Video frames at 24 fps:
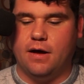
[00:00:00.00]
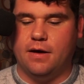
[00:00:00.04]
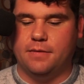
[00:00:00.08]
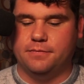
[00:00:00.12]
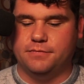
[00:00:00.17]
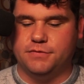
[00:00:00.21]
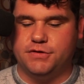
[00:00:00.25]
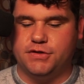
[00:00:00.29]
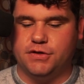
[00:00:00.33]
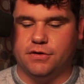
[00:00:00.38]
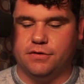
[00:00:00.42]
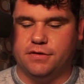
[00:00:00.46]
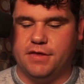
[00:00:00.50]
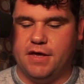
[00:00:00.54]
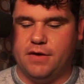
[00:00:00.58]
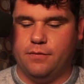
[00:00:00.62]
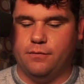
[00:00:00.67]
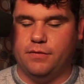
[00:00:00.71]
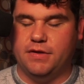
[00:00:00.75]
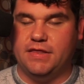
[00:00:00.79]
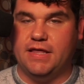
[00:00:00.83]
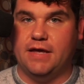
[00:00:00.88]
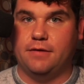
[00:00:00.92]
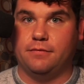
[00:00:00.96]
So that
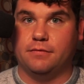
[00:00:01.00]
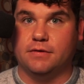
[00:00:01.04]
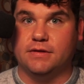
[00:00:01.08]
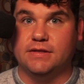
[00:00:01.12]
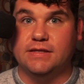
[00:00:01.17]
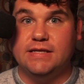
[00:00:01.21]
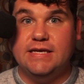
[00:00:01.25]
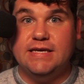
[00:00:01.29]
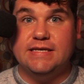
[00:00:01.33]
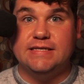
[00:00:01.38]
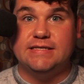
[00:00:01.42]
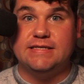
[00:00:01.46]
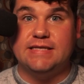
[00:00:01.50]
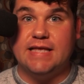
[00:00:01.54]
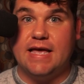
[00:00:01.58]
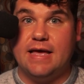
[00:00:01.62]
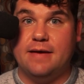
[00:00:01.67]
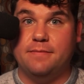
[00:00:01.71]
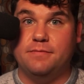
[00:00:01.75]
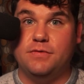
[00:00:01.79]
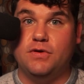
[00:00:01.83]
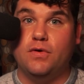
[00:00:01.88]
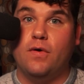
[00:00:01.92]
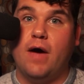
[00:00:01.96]
when they release
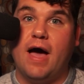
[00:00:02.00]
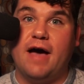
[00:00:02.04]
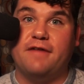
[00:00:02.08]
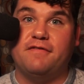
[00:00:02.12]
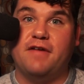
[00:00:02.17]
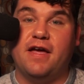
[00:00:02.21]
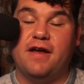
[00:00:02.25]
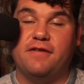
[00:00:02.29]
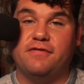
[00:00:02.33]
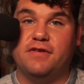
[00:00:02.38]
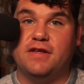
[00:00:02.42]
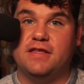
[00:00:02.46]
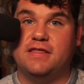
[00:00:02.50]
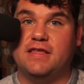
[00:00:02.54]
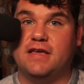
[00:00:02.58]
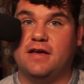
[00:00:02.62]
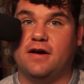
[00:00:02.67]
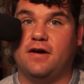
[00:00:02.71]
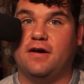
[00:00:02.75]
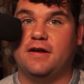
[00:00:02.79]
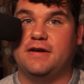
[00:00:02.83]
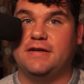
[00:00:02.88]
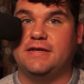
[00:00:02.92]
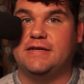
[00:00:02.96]
them, you have everything
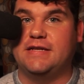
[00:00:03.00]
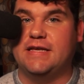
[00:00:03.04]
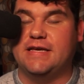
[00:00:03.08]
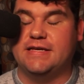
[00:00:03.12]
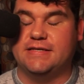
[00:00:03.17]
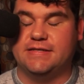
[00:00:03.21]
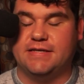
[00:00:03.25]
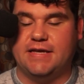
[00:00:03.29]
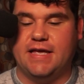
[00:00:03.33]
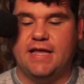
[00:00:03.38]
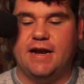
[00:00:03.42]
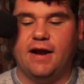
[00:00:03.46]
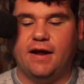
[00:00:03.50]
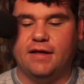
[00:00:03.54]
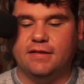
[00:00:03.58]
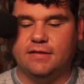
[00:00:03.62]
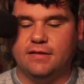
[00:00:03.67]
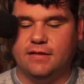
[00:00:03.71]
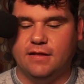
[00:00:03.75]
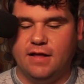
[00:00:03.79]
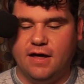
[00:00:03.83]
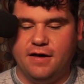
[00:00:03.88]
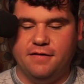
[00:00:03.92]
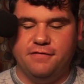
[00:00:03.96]
on disc. And I
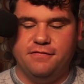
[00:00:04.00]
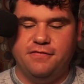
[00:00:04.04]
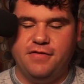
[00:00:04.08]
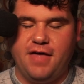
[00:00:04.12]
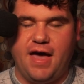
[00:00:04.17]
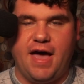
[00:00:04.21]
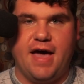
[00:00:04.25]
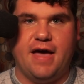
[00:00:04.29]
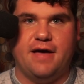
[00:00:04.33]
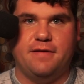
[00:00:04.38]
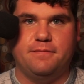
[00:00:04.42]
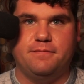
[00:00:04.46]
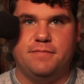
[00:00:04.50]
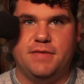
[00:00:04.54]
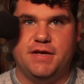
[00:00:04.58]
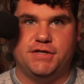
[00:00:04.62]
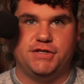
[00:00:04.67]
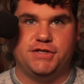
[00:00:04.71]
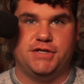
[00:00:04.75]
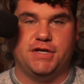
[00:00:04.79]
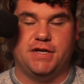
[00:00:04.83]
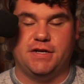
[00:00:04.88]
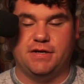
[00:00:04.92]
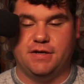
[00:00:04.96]
love that
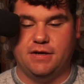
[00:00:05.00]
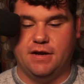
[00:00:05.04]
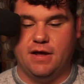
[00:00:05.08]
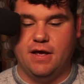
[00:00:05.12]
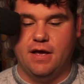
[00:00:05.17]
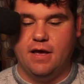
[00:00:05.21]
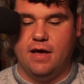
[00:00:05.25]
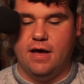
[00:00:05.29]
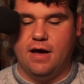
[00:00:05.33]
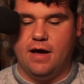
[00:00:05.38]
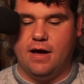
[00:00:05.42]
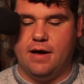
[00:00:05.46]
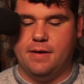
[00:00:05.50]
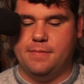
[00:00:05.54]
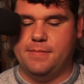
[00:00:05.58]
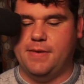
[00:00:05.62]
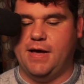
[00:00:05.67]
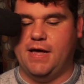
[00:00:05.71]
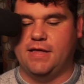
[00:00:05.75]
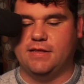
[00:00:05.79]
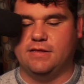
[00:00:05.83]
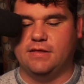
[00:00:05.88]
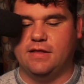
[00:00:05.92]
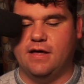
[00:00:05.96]
mission.
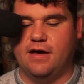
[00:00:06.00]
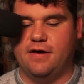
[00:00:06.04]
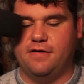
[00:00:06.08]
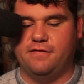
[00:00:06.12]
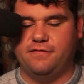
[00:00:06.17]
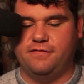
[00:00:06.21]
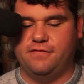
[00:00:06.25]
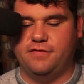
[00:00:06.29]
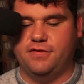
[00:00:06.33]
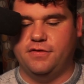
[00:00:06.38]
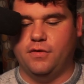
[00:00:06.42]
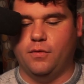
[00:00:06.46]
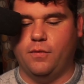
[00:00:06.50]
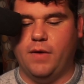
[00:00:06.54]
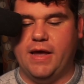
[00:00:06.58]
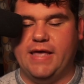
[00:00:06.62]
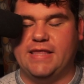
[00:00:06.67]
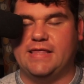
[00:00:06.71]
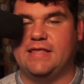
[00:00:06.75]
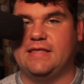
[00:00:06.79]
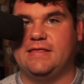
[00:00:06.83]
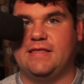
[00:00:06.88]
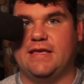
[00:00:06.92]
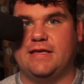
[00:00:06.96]
I love the
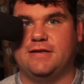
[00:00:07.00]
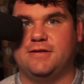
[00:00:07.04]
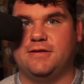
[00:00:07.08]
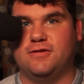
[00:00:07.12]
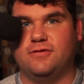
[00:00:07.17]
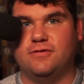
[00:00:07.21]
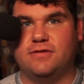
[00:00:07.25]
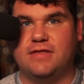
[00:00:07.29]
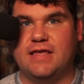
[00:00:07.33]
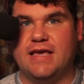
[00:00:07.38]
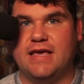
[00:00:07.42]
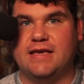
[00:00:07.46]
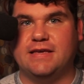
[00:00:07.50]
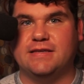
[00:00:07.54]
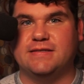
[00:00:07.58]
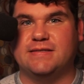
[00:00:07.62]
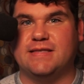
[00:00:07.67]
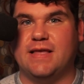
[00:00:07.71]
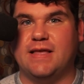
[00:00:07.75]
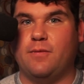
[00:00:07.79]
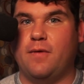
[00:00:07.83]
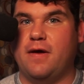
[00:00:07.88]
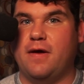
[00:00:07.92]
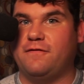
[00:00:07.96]
way that they do things.
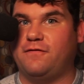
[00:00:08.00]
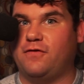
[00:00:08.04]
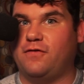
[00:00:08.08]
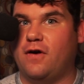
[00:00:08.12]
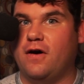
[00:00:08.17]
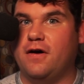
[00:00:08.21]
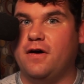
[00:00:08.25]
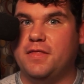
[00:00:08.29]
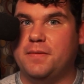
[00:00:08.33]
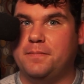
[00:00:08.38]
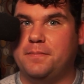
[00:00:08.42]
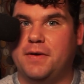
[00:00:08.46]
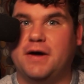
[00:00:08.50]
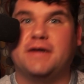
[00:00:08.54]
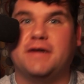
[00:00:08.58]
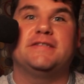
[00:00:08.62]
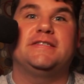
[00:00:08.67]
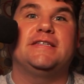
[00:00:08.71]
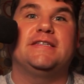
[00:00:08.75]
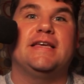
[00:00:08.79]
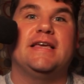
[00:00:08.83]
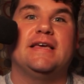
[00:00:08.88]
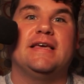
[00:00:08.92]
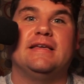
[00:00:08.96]
They wait for all the
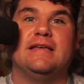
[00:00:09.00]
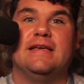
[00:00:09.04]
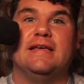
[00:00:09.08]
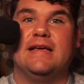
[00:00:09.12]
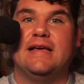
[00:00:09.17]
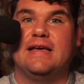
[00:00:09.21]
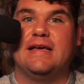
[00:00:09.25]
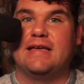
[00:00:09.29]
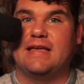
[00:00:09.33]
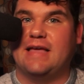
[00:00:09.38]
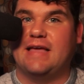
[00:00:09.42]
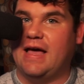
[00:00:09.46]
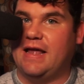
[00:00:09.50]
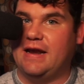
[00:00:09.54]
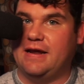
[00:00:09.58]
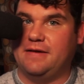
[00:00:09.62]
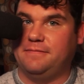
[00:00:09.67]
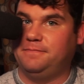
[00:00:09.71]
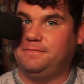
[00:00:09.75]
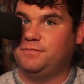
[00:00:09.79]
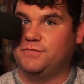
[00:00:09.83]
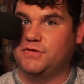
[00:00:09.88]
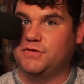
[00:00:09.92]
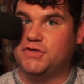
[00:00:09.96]
bugs to get kind
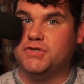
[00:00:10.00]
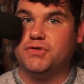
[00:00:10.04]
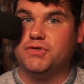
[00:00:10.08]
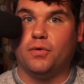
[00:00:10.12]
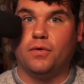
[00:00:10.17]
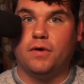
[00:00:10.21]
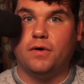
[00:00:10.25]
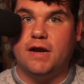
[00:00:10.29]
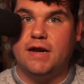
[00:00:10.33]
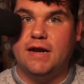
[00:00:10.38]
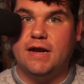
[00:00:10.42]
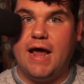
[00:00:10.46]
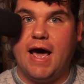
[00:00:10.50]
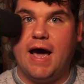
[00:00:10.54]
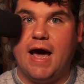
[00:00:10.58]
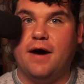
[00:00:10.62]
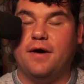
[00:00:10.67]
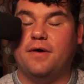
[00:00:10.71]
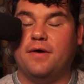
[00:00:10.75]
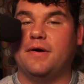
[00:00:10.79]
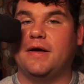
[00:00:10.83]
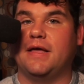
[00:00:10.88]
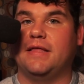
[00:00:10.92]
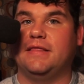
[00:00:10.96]
of sorted
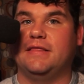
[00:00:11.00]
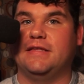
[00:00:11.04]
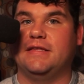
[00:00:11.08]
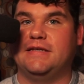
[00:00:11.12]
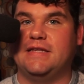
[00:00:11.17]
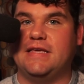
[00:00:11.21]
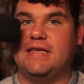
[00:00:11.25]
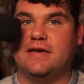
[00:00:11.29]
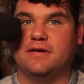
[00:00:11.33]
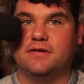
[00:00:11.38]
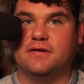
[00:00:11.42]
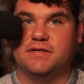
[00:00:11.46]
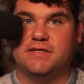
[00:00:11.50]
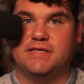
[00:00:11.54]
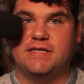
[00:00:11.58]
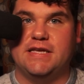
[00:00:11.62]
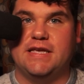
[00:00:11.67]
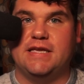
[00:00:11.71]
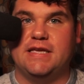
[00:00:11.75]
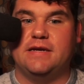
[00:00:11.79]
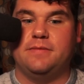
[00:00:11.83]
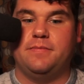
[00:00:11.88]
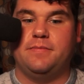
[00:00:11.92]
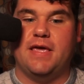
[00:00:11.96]
out and the
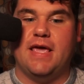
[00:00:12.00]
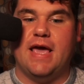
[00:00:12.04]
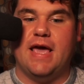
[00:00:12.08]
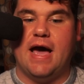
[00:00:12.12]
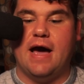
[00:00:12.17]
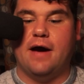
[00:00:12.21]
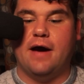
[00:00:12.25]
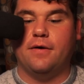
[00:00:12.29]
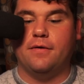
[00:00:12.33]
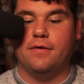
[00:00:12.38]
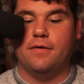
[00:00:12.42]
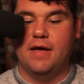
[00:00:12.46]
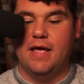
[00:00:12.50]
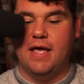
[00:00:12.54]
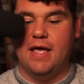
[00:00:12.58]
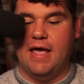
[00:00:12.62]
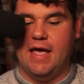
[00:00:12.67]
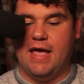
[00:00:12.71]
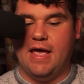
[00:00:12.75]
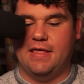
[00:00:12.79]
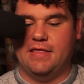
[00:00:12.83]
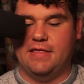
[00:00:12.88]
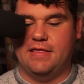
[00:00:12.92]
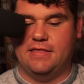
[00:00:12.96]
DLC to be out,
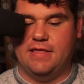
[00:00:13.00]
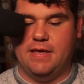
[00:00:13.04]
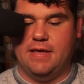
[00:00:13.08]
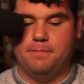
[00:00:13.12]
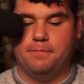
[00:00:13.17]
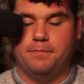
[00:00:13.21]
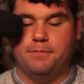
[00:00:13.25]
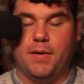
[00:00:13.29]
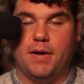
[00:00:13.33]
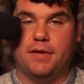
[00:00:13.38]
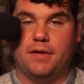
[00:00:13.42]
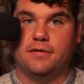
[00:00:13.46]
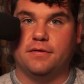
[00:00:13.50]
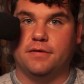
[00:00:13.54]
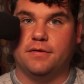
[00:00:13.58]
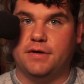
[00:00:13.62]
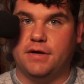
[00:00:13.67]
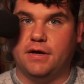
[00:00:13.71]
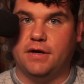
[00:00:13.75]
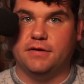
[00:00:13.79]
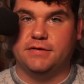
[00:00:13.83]
and then they bundle it all